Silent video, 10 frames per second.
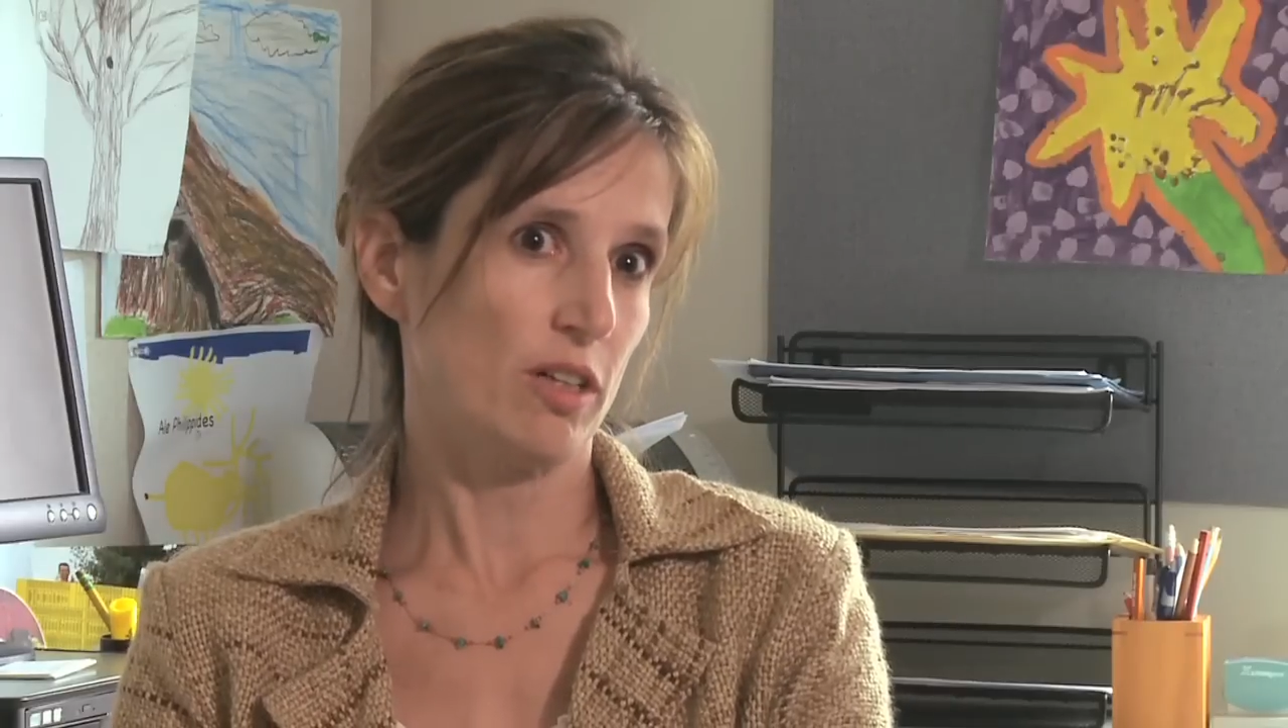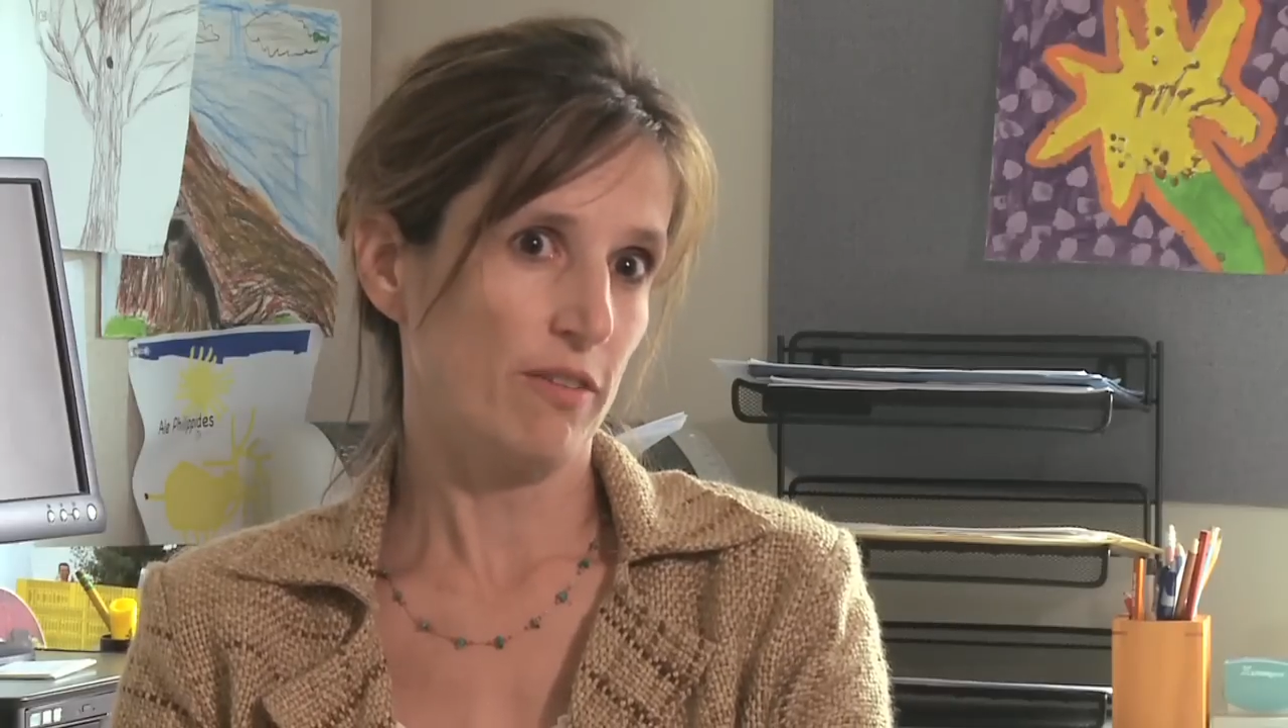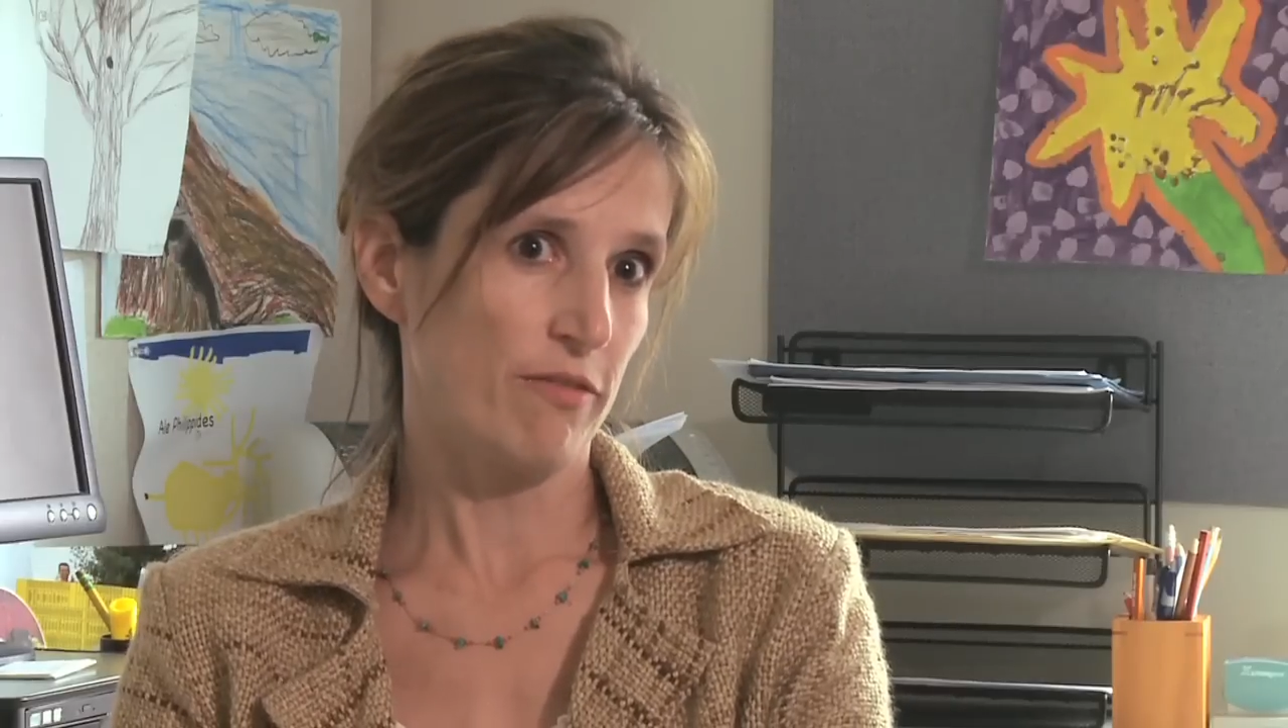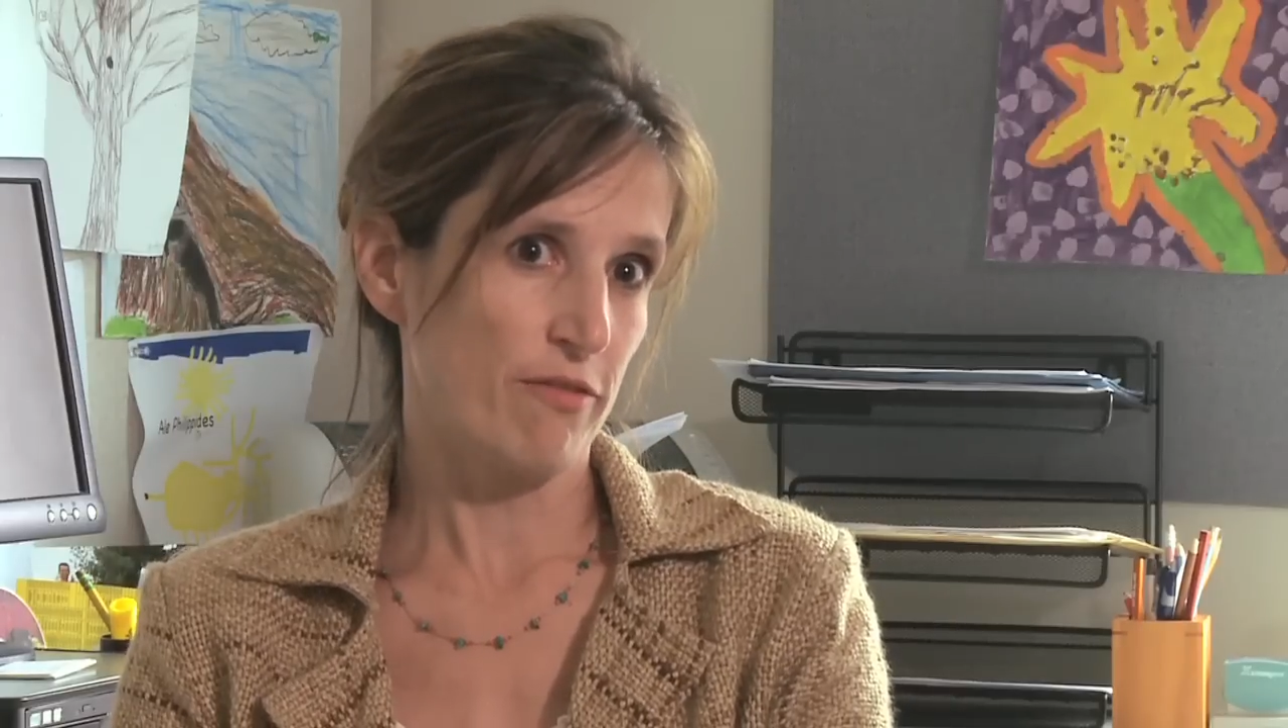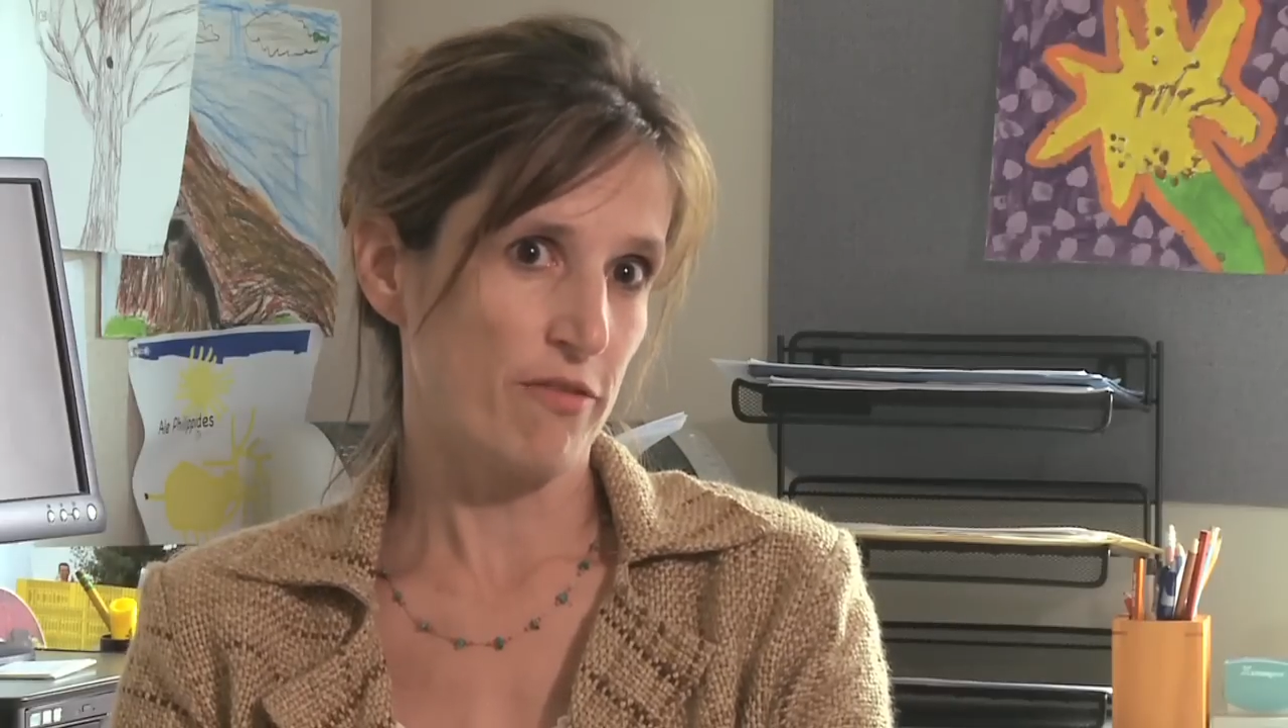
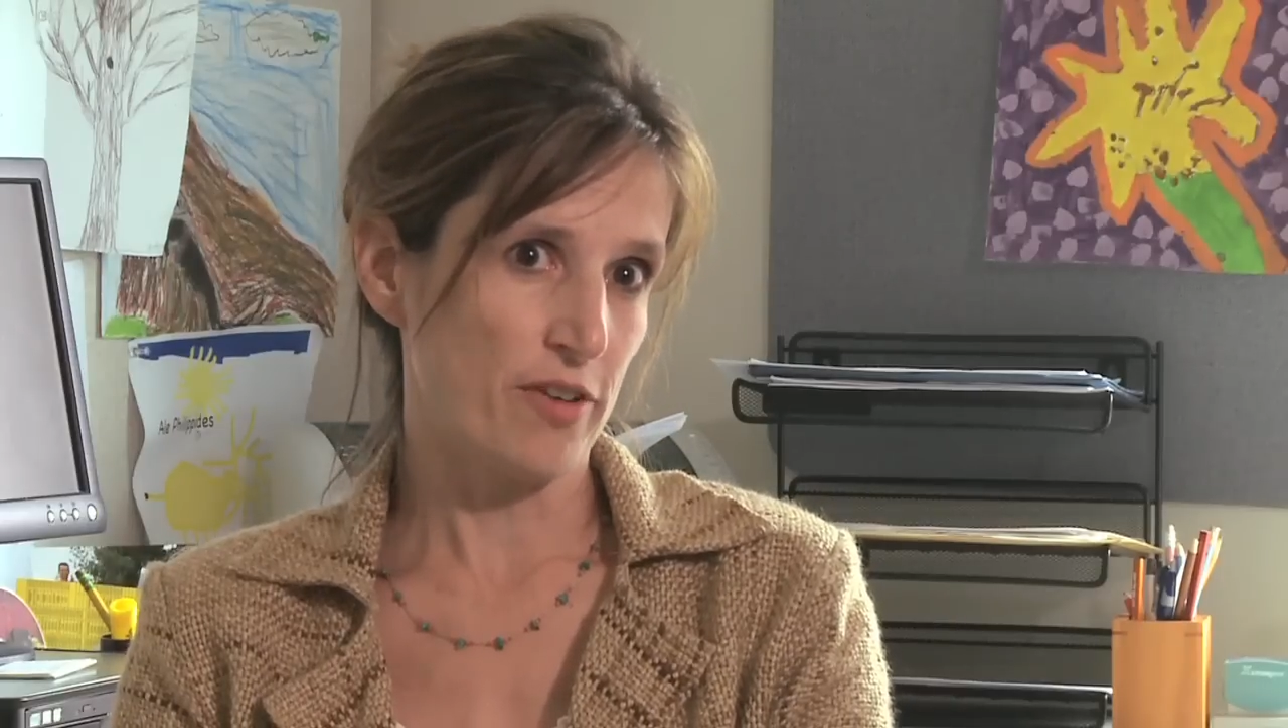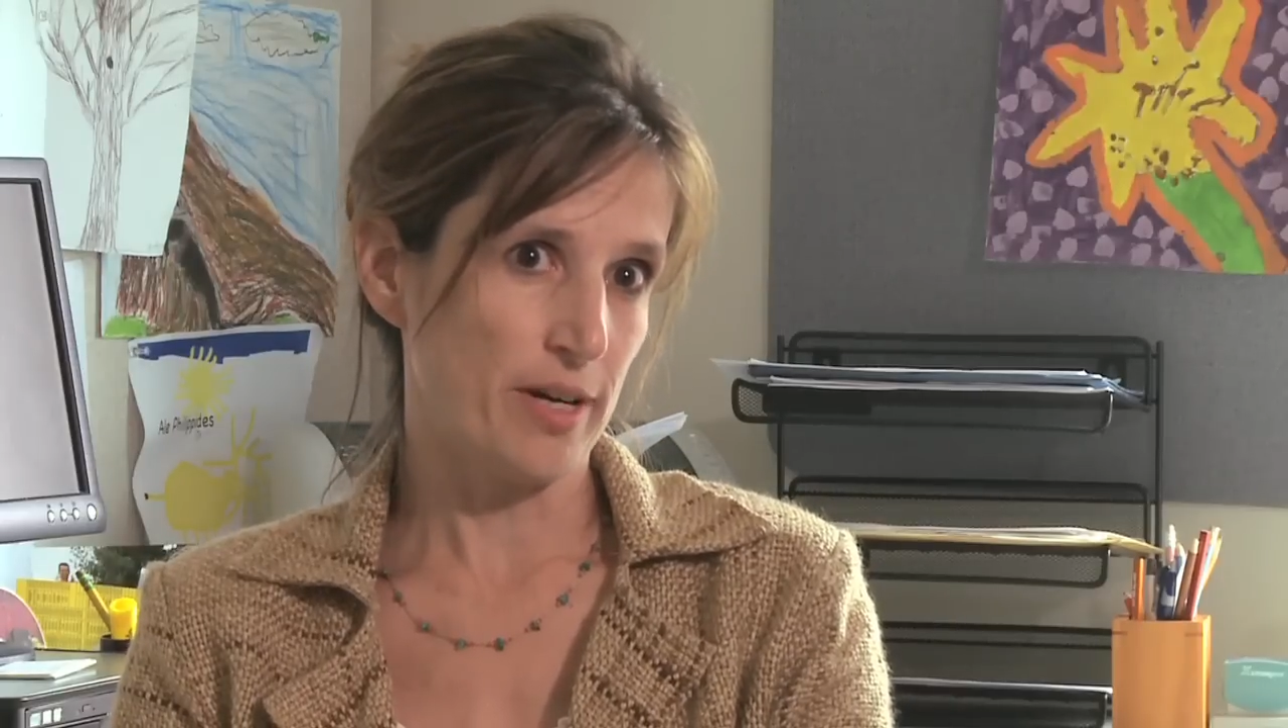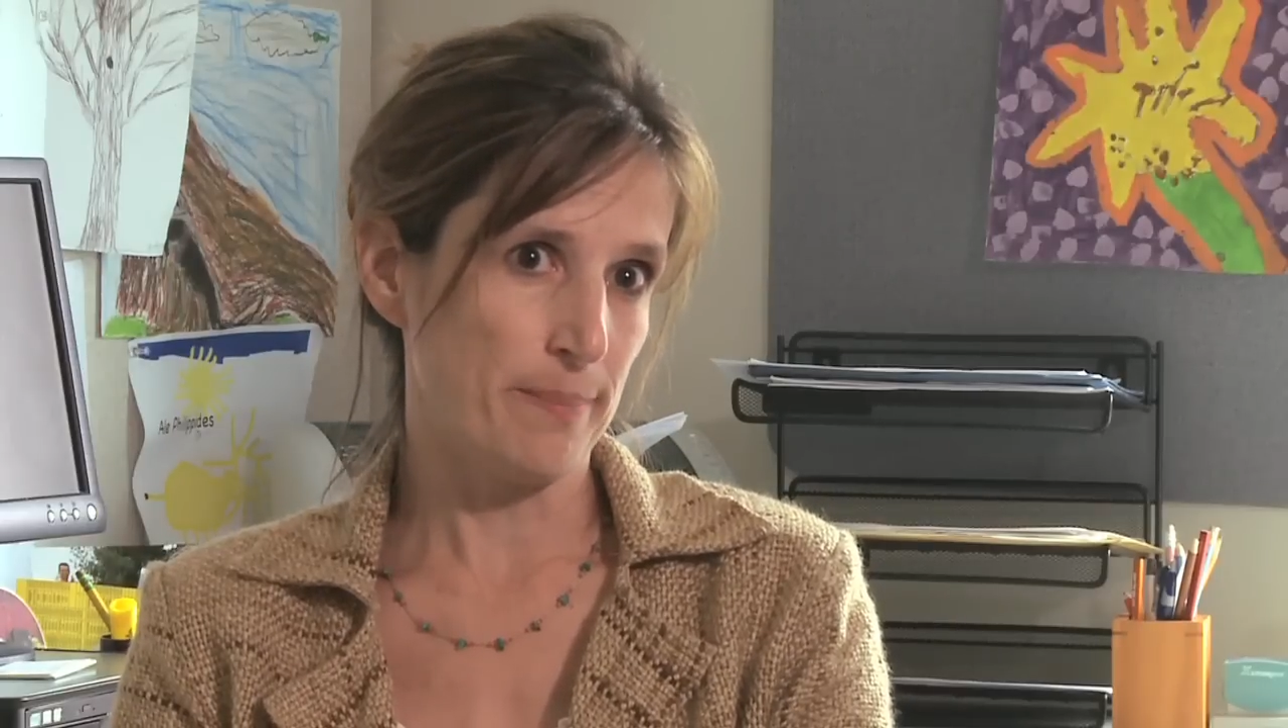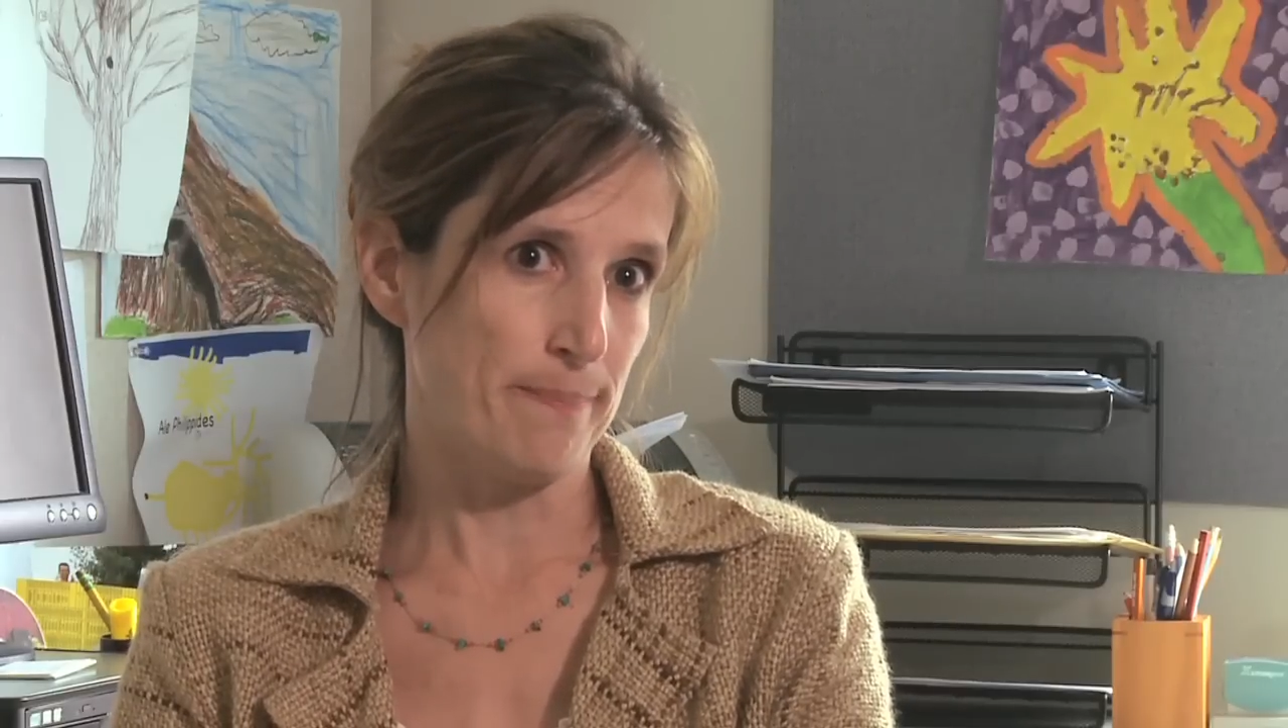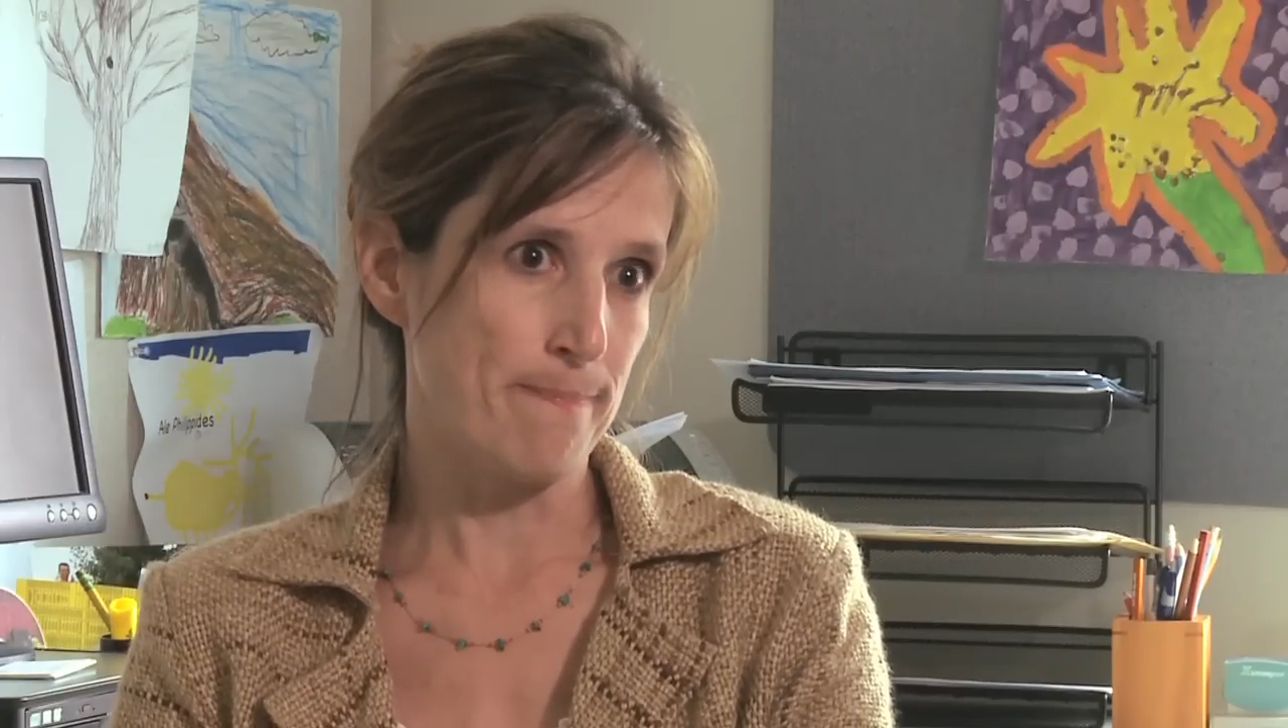
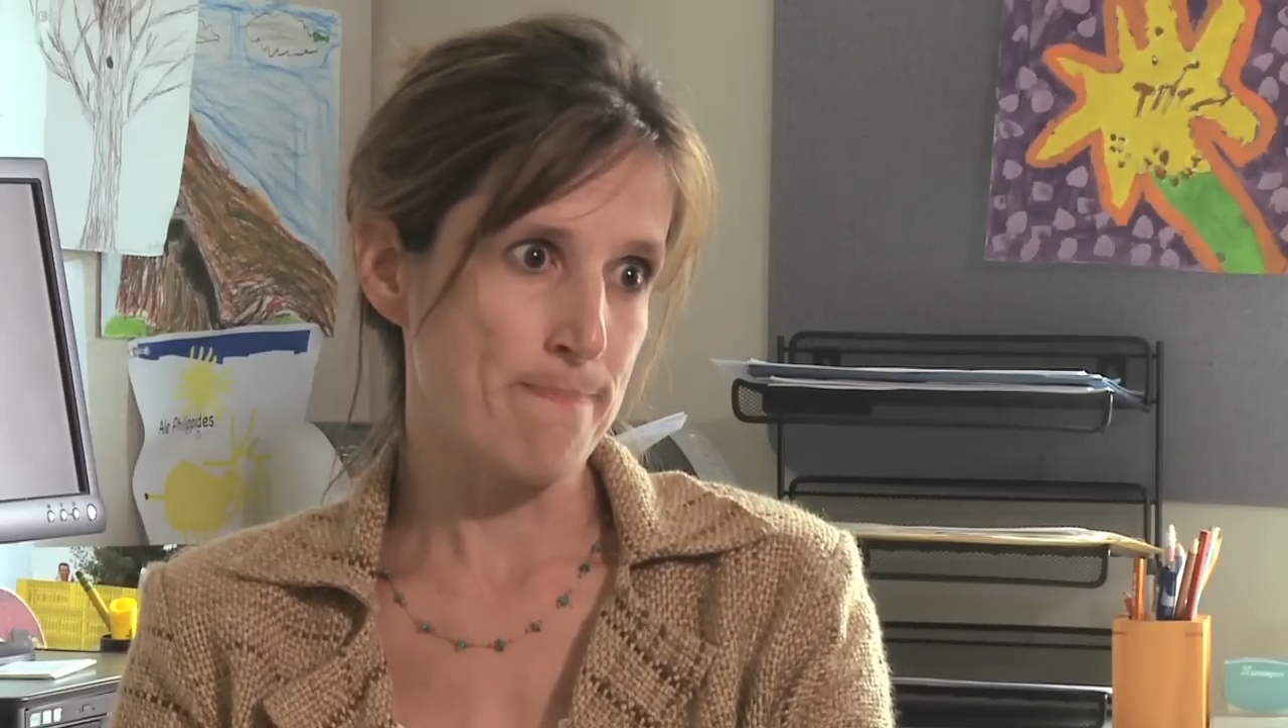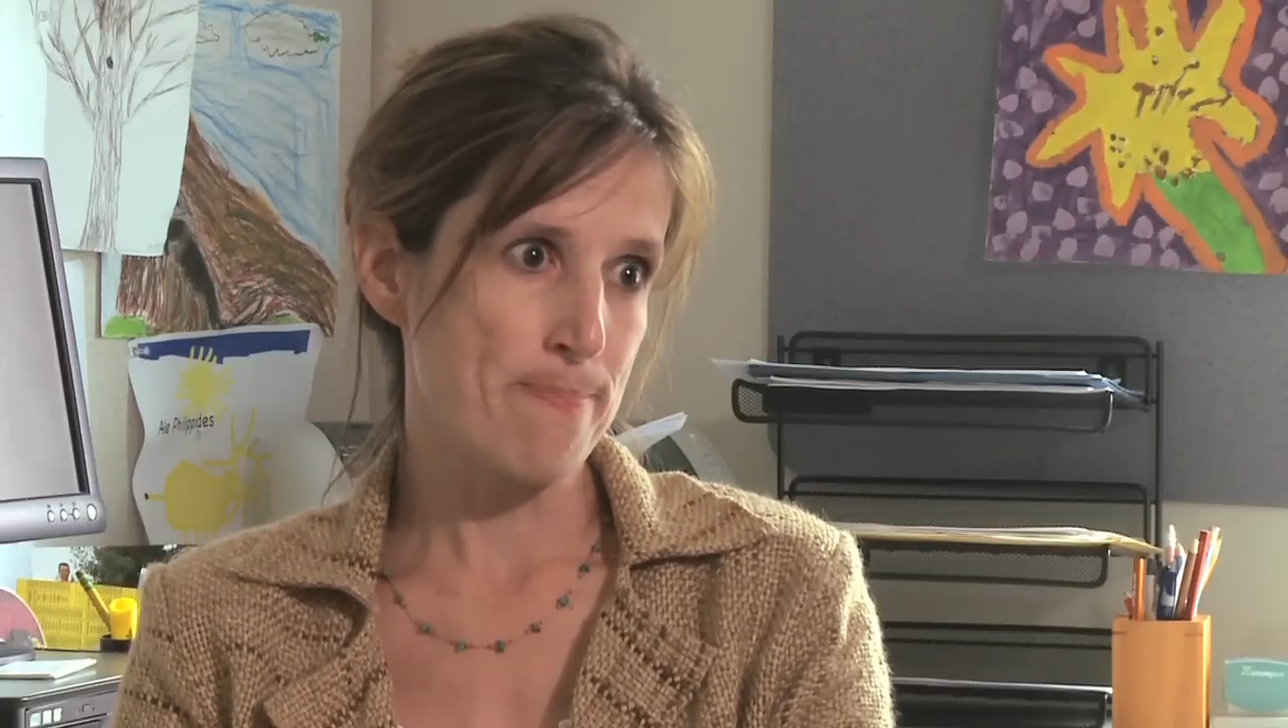from